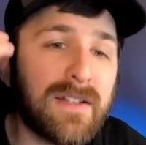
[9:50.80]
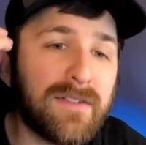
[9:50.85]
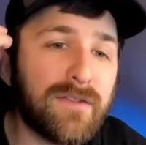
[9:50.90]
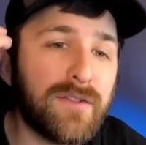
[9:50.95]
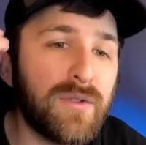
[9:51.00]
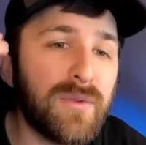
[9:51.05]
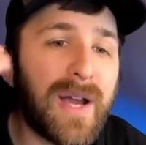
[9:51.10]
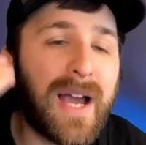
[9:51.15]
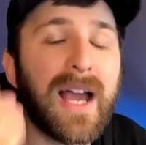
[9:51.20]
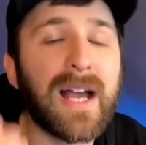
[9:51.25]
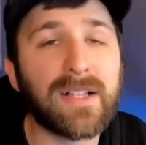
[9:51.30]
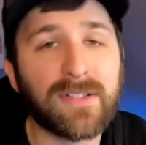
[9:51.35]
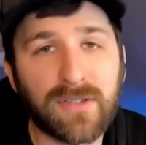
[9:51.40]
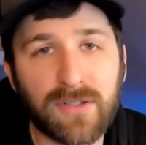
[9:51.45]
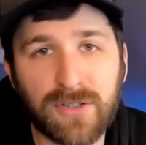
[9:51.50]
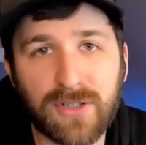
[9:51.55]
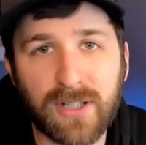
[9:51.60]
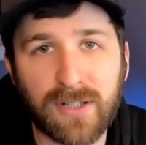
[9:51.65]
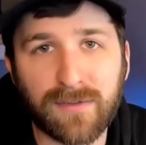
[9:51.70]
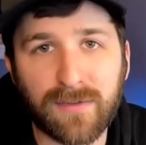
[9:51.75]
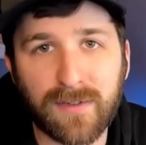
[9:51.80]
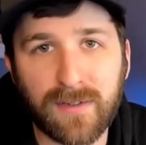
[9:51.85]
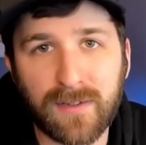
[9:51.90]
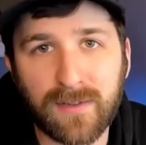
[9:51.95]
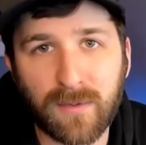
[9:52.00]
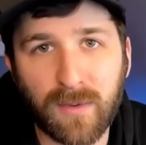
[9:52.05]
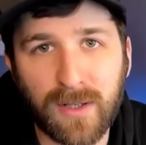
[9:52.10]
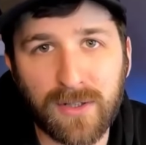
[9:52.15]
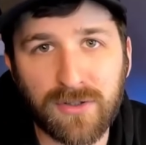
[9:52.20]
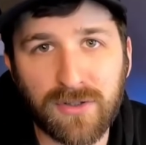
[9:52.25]
if you ask yourself
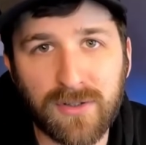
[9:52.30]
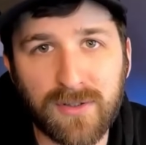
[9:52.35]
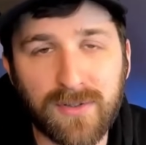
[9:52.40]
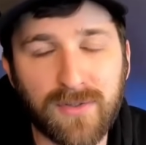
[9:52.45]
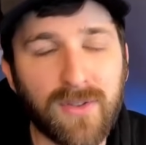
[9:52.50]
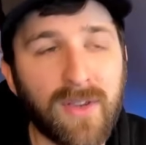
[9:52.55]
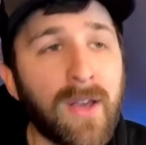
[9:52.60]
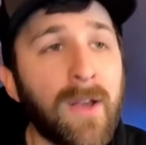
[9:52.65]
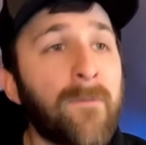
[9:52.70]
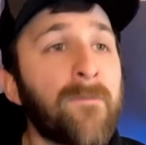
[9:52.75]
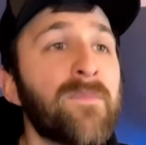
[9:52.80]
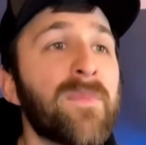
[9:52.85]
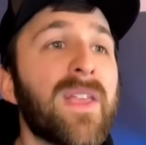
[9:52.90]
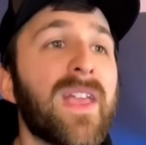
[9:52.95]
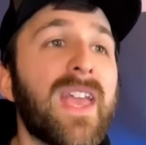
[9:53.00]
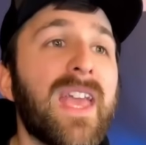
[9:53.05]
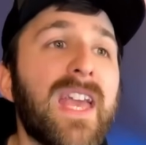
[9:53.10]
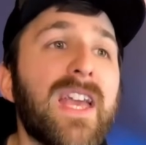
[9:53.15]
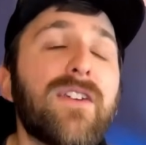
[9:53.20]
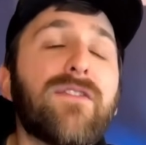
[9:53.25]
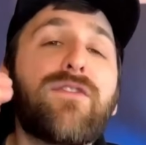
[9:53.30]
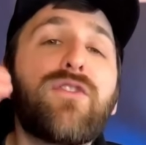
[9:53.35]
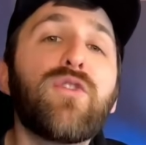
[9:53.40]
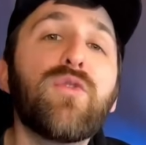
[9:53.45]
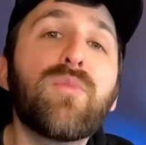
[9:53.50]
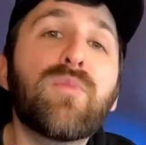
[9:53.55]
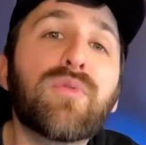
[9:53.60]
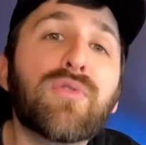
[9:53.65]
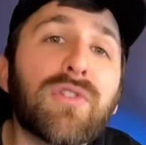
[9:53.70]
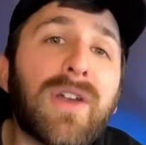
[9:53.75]
these questions, if
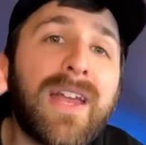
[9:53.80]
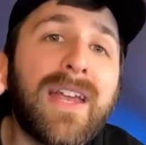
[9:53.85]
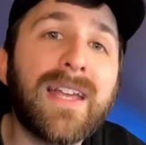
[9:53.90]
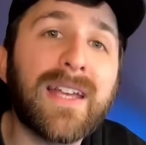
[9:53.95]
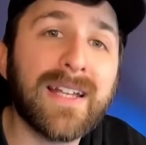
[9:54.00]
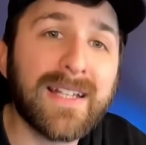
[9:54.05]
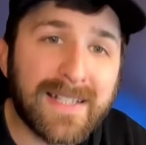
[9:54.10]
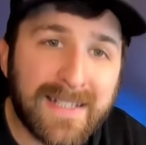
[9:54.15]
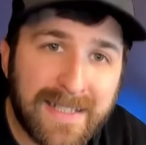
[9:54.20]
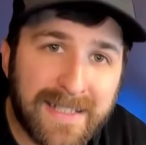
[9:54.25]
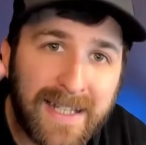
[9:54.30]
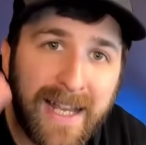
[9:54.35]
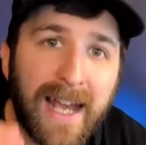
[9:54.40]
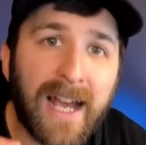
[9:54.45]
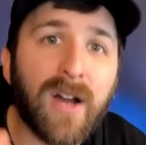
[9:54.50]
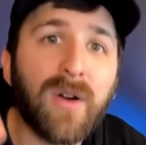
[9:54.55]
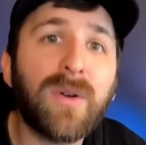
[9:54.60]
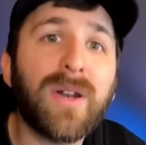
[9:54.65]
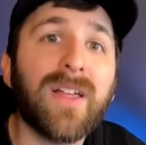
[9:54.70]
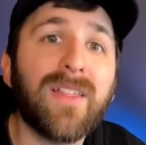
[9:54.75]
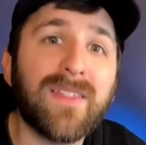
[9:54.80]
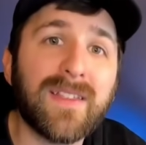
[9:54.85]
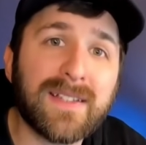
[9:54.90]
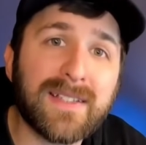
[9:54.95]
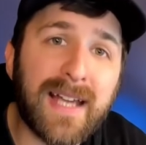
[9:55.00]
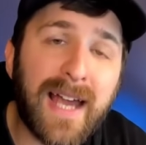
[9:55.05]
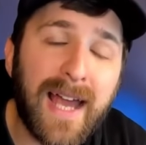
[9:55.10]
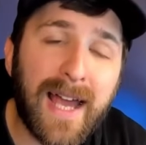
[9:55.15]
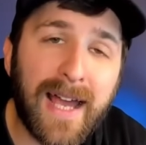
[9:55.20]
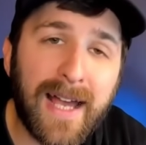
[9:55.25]
you break down the
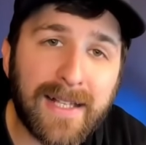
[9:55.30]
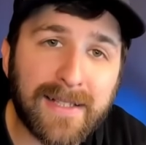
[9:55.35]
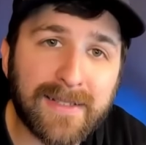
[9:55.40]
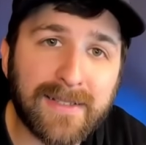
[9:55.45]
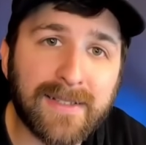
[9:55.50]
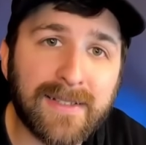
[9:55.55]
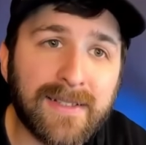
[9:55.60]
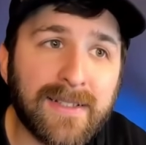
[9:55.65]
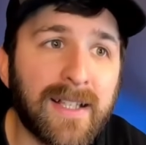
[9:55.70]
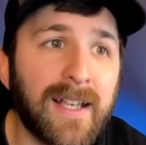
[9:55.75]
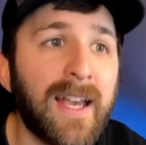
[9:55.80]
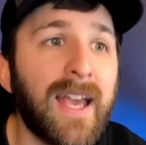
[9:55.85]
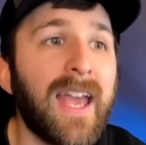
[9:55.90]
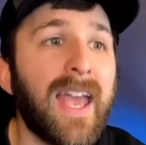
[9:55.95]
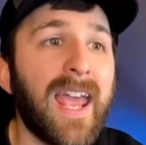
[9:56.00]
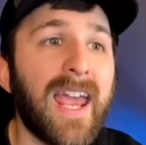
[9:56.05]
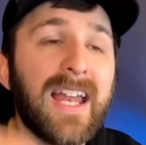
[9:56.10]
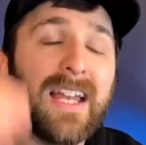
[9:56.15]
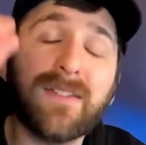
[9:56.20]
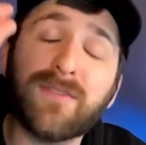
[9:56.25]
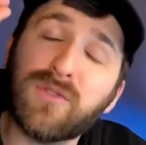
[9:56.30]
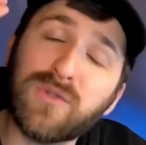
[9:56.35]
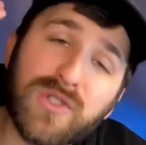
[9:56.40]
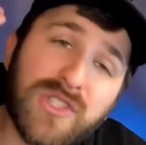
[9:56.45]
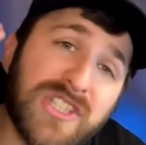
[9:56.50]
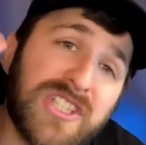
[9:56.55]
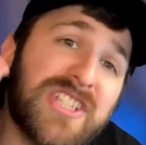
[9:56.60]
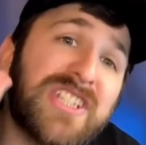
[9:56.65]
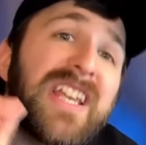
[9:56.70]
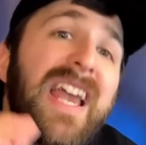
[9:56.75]
tasks and if you
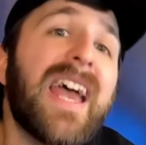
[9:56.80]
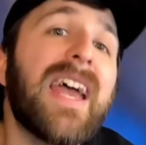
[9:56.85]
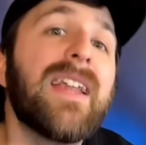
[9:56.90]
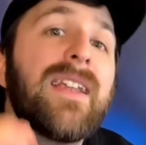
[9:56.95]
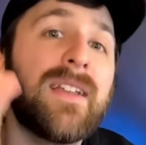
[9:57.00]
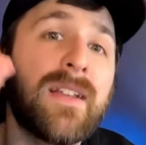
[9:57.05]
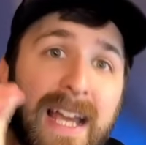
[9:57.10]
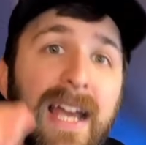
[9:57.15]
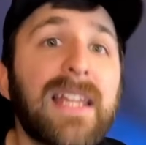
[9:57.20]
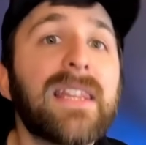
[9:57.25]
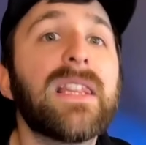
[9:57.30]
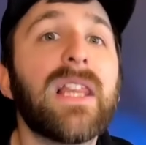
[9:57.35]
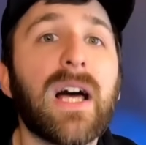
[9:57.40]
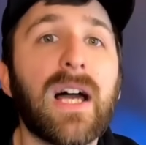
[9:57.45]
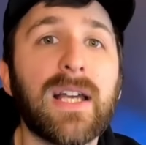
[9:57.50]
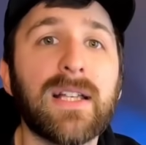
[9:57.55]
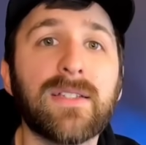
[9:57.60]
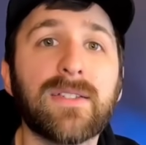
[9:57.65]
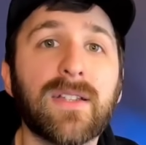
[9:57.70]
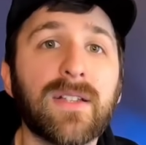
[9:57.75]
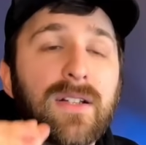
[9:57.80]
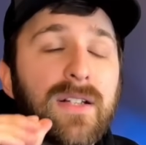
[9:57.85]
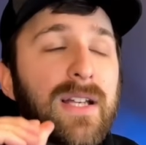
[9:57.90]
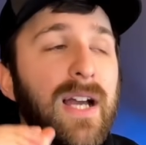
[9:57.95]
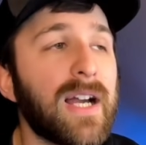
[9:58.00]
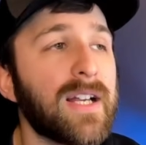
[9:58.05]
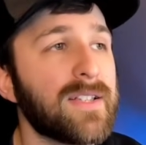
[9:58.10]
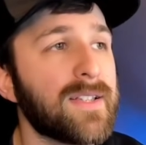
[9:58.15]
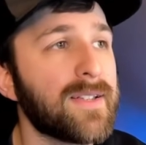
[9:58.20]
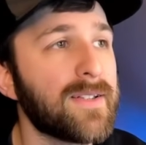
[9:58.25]
set deadlines,
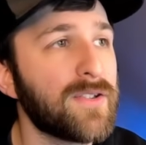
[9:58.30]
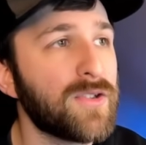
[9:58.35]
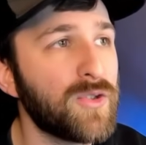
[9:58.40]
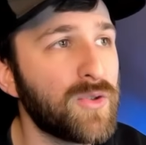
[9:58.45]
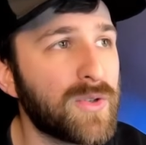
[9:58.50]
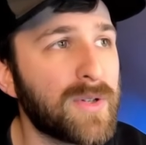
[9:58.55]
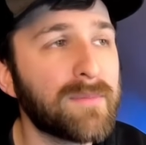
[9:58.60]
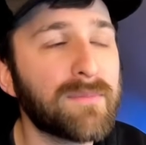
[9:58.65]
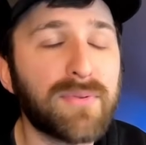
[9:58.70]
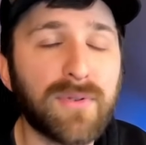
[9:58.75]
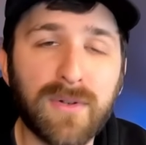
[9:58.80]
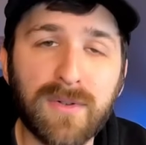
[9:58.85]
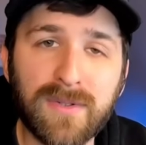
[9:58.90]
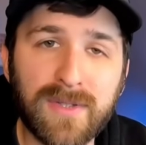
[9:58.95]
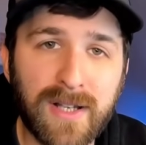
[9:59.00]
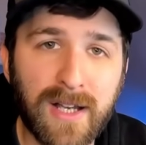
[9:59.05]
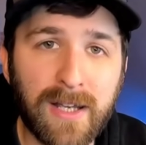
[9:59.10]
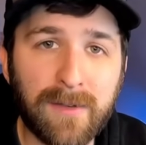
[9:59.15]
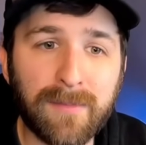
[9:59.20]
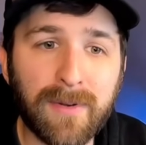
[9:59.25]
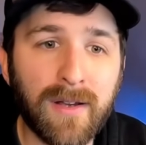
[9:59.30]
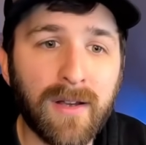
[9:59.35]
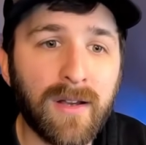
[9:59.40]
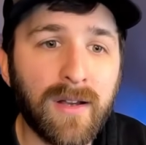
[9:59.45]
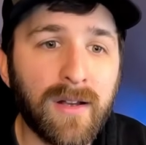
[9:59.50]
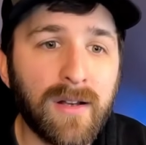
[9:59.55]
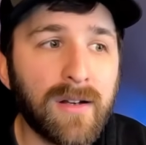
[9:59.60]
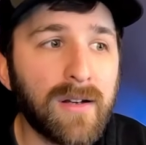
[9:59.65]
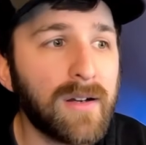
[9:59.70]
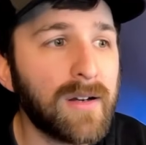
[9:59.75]
guys, you can prototype
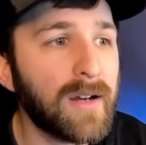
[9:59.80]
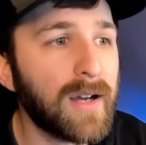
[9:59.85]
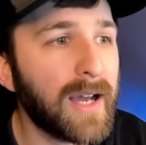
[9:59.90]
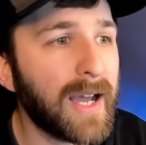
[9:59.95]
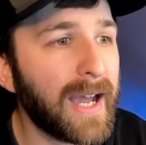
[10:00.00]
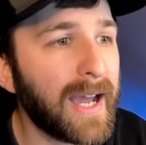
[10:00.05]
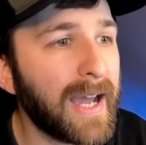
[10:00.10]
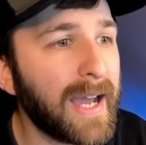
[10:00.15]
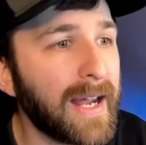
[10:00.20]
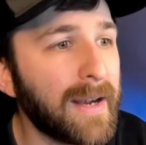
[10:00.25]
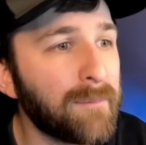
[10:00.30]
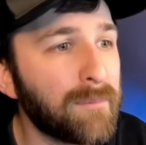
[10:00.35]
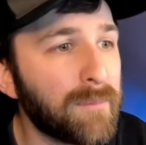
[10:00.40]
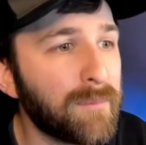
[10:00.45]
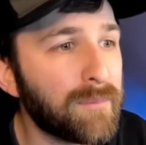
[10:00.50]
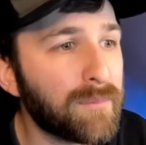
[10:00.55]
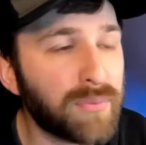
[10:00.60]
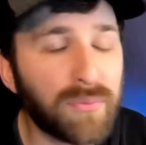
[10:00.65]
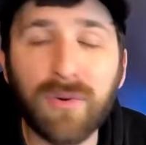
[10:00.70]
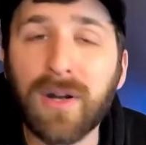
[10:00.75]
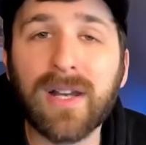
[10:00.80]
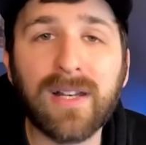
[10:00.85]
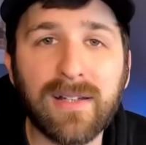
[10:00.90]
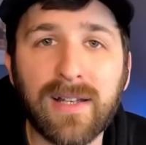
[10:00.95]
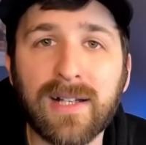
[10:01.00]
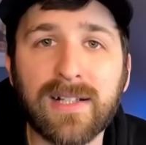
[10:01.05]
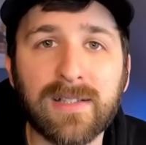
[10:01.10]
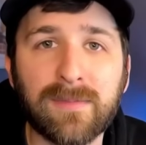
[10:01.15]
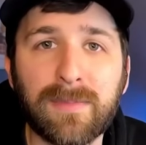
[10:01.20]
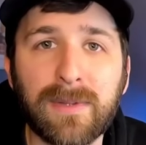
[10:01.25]
at
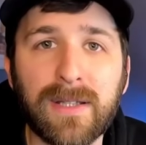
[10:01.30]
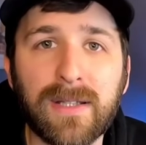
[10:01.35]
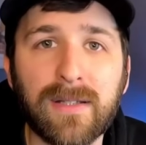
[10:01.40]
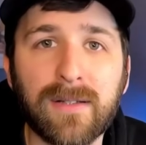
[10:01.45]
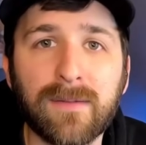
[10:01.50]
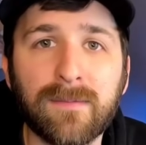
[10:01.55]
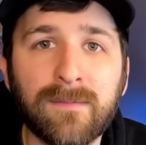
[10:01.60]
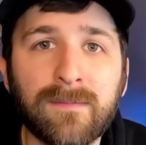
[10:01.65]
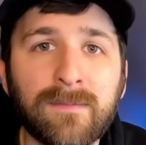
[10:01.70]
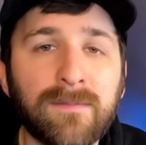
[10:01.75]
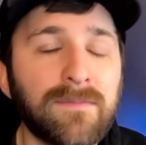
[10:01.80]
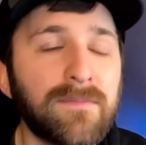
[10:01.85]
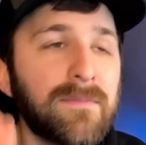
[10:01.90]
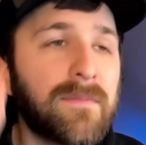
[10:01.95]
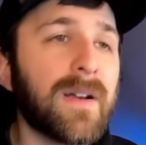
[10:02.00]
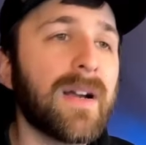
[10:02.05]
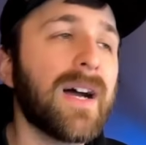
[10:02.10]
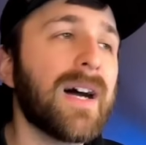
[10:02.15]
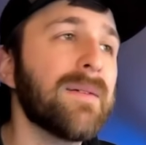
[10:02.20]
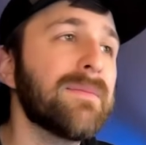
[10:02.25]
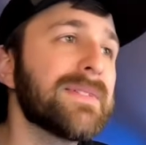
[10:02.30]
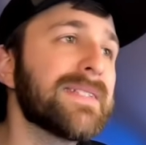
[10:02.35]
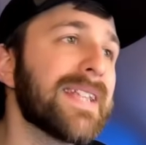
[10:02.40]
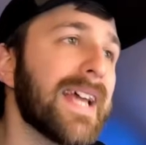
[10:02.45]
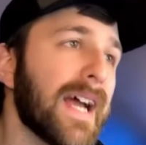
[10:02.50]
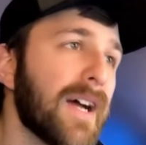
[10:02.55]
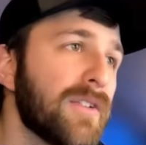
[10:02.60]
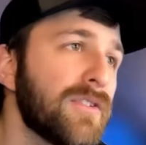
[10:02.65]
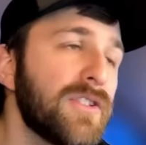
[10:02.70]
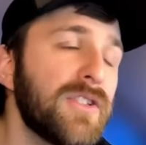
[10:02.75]
breakneck speed. I'm
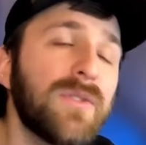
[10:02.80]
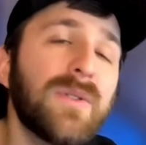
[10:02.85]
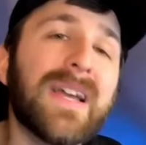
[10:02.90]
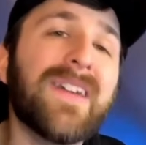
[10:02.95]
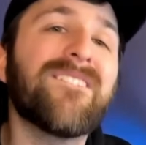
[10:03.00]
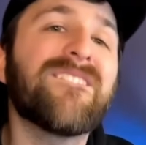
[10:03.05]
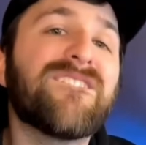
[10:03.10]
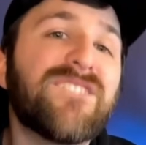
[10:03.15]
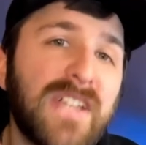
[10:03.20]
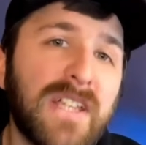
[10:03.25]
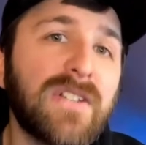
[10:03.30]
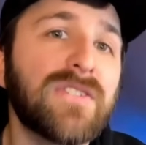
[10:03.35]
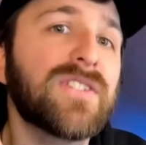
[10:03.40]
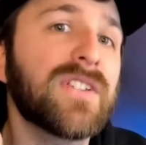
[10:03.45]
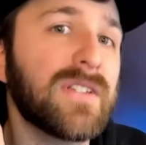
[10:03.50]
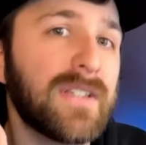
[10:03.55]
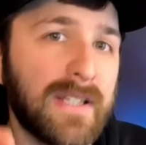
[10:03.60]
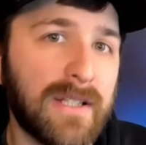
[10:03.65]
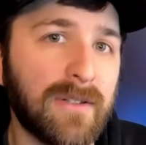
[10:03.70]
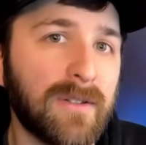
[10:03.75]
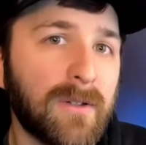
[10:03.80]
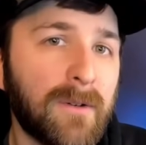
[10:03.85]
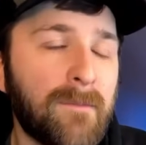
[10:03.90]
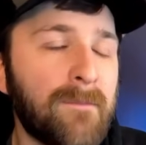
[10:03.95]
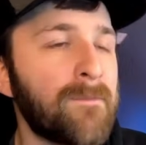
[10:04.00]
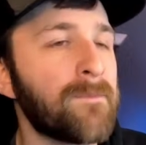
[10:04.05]
telling you, it feels illegal.